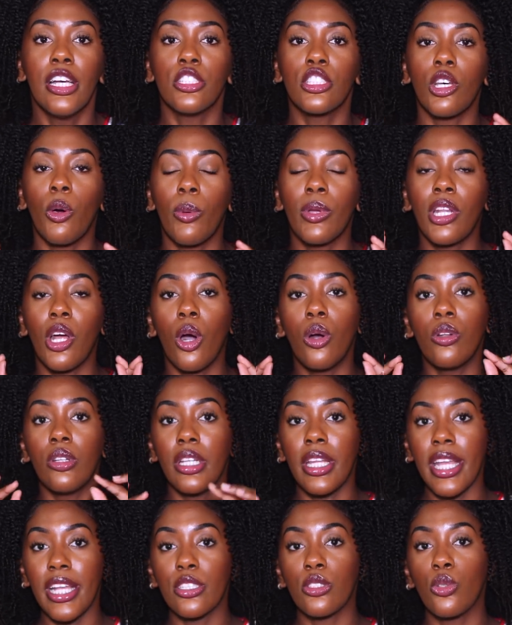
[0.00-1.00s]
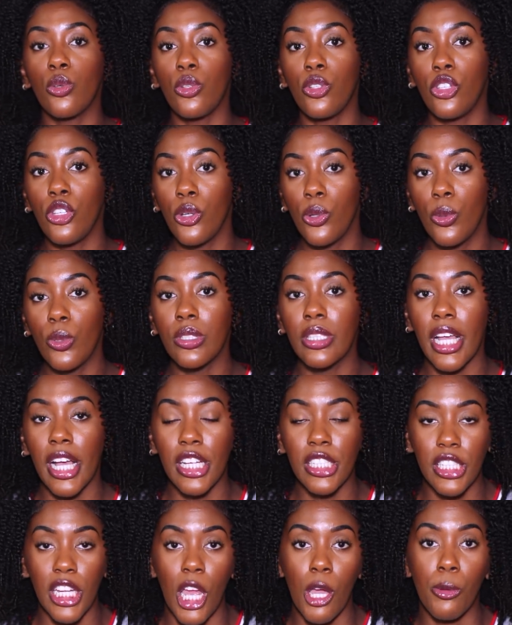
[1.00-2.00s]
so we don't need to use
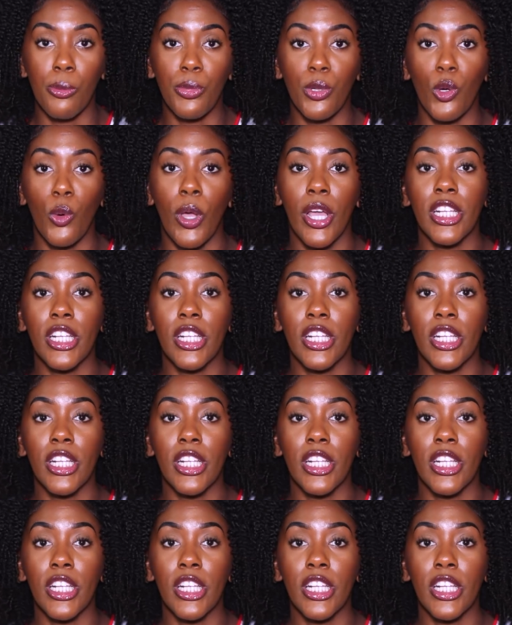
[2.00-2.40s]
that shampoo,